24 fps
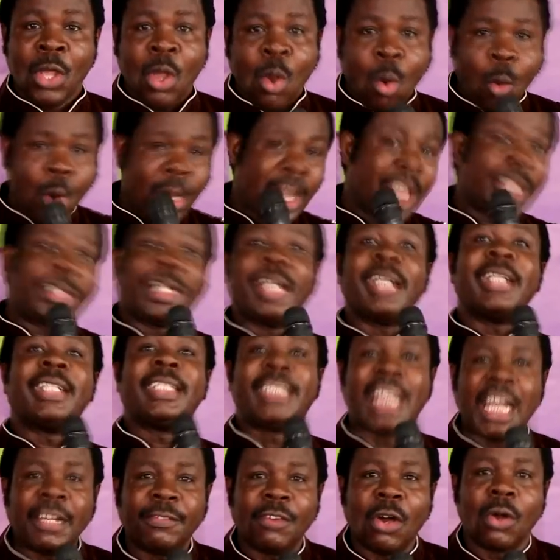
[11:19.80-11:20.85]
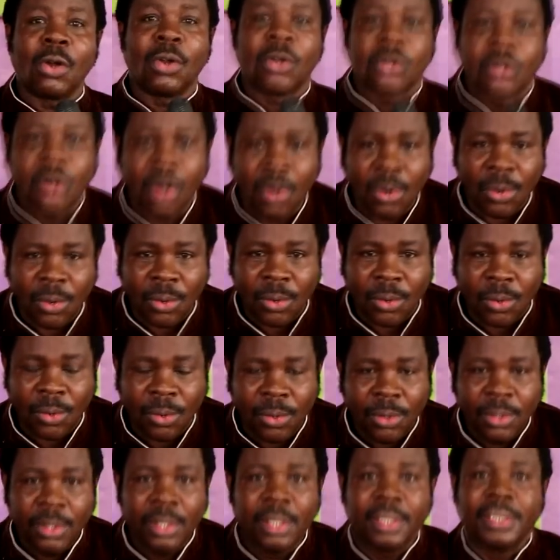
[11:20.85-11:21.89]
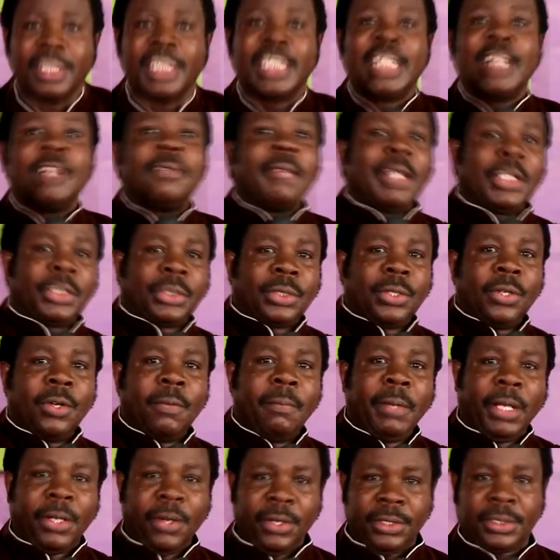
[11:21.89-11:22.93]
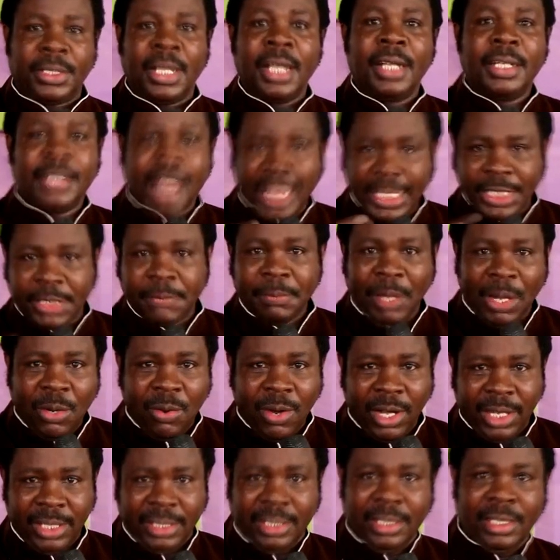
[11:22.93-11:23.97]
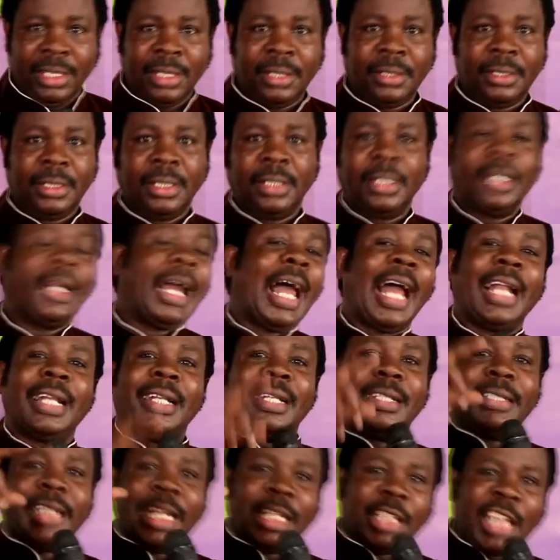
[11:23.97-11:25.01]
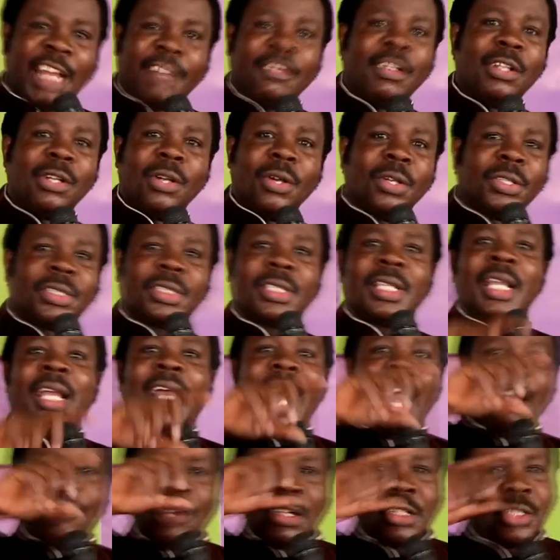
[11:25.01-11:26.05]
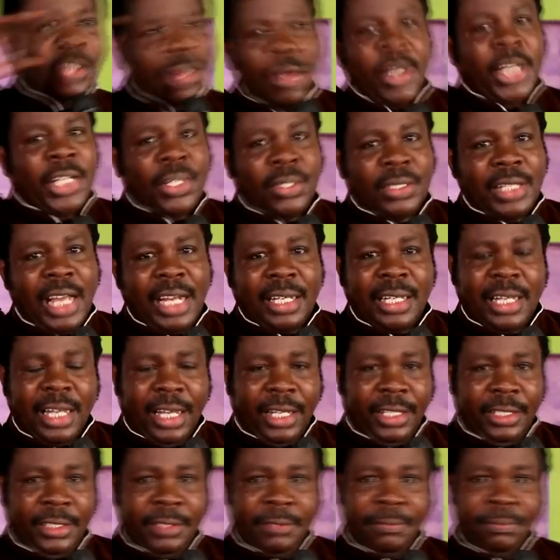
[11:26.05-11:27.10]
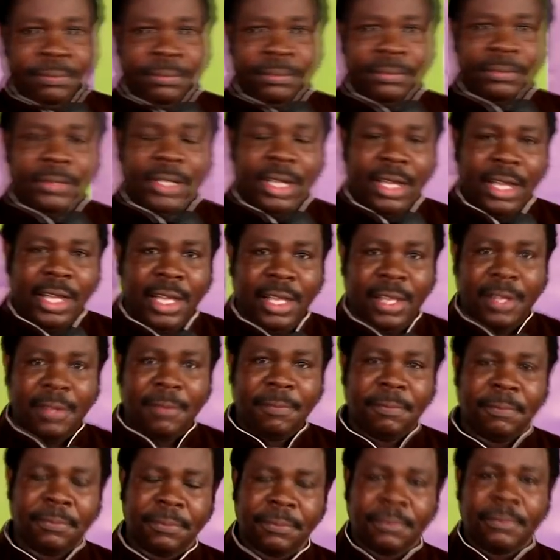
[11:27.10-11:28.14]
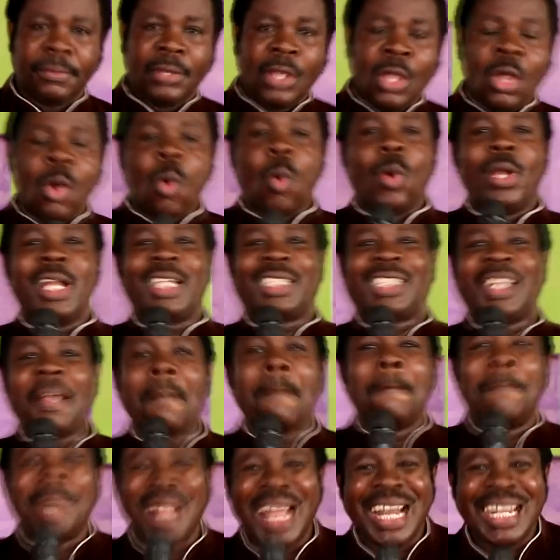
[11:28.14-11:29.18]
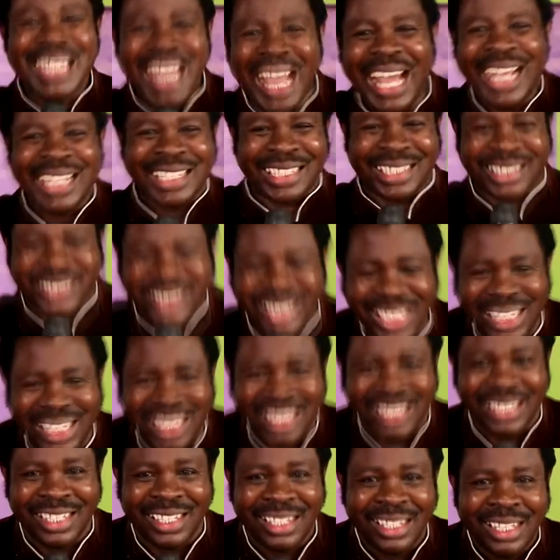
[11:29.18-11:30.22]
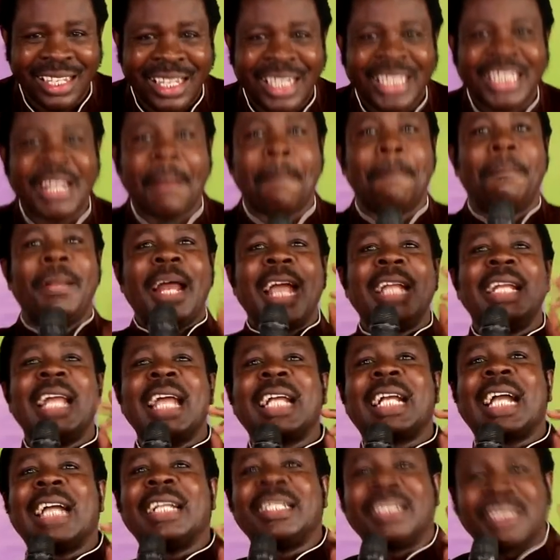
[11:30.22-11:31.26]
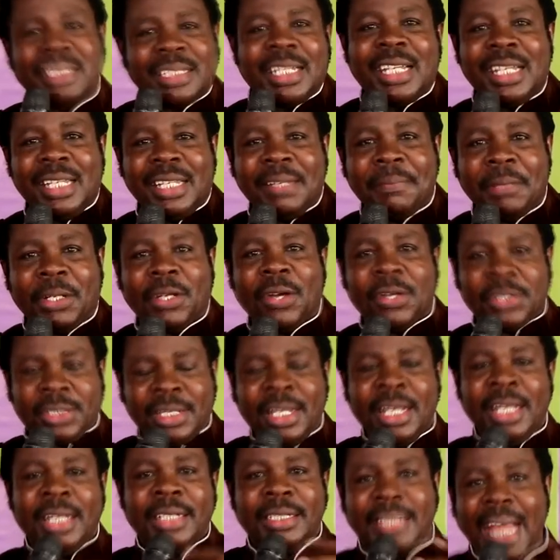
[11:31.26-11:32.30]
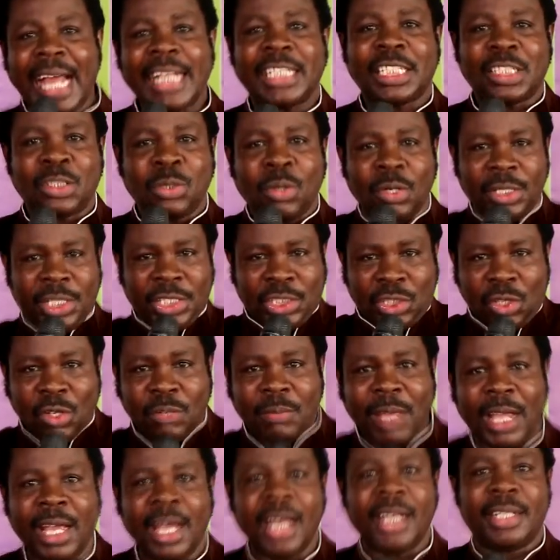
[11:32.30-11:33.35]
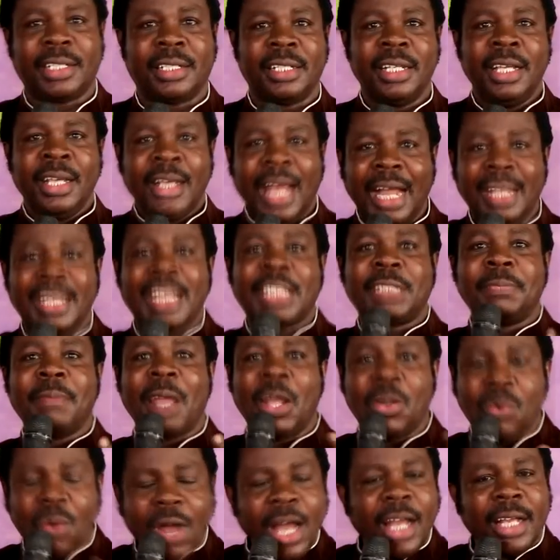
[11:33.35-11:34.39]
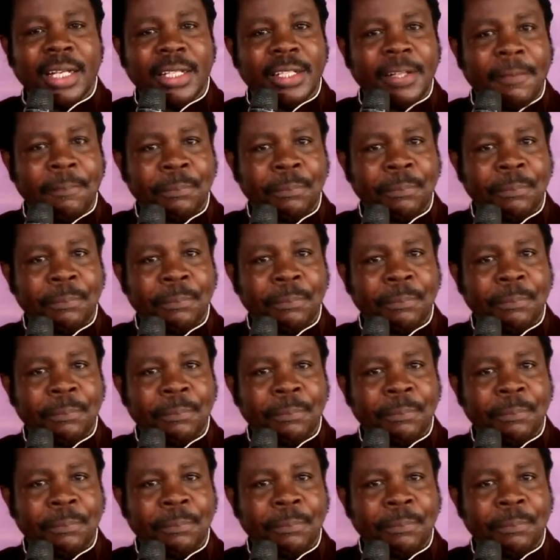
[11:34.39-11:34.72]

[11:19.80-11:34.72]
when I say devil, go, the devil must go because that's my word. And the devil knows I have authority on that line. Eh? When I say blind eyes see, the blind eye can see because that's what is on my heart and that's my word.